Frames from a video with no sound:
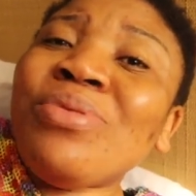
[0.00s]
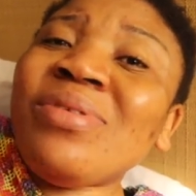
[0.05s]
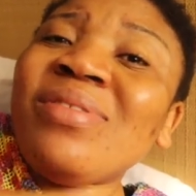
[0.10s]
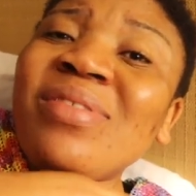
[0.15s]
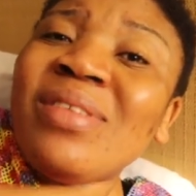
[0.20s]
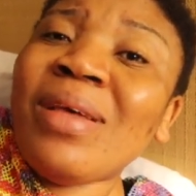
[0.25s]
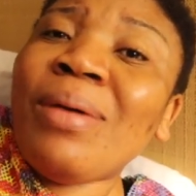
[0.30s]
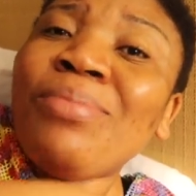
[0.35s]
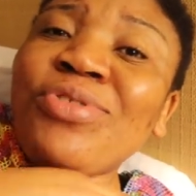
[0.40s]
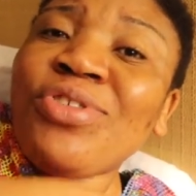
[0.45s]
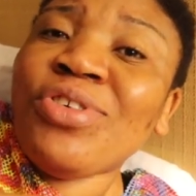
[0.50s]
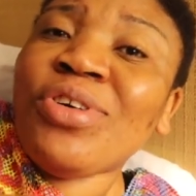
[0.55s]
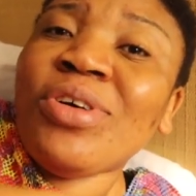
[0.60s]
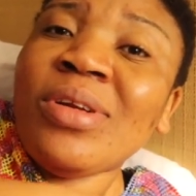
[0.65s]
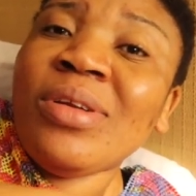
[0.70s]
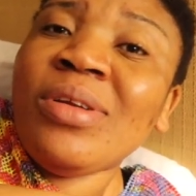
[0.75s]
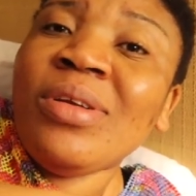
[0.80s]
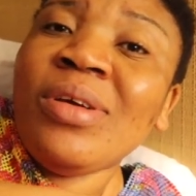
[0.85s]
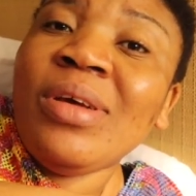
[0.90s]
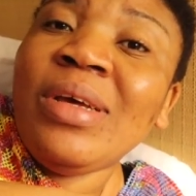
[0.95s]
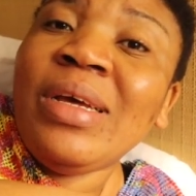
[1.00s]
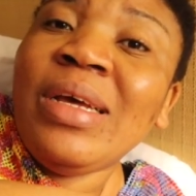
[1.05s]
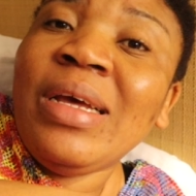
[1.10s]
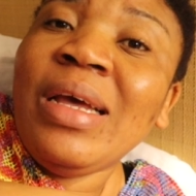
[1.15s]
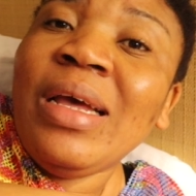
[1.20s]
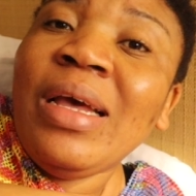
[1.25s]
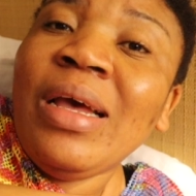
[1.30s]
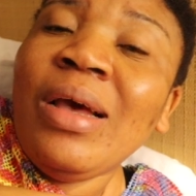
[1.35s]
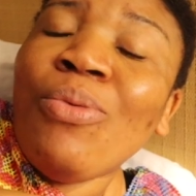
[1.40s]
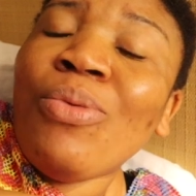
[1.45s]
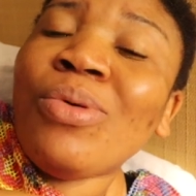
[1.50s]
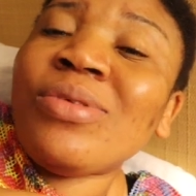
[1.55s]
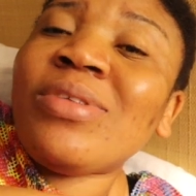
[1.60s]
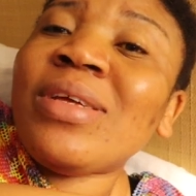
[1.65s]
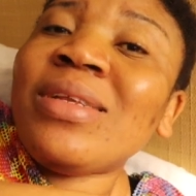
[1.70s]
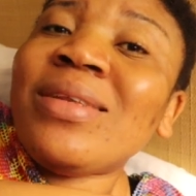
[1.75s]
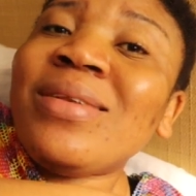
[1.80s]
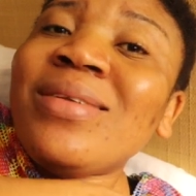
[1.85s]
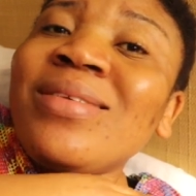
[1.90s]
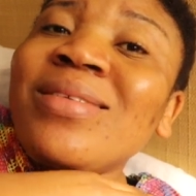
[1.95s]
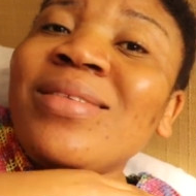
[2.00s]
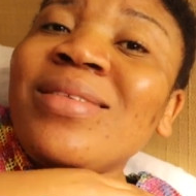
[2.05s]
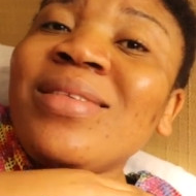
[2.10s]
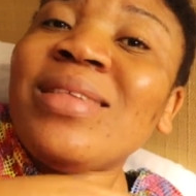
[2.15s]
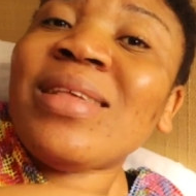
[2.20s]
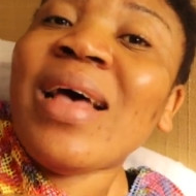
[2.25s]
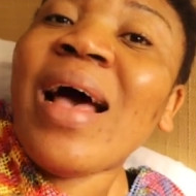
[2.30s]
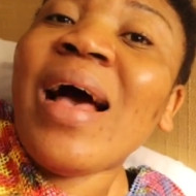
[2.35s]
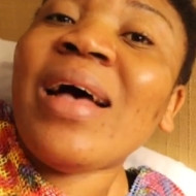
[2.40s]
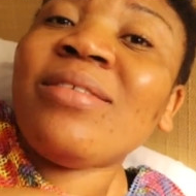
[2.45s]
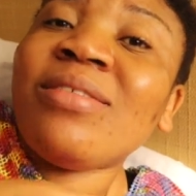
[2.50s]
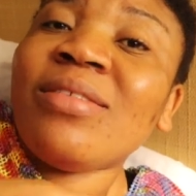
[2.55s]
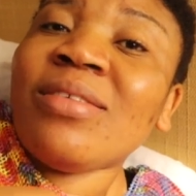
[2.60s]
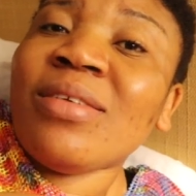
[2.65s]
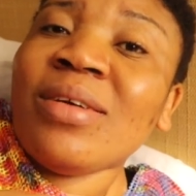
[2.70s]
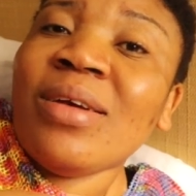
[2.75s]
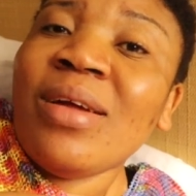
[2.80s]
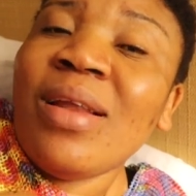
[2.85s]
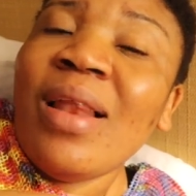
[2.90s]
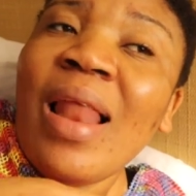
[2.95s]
reception was a disaster.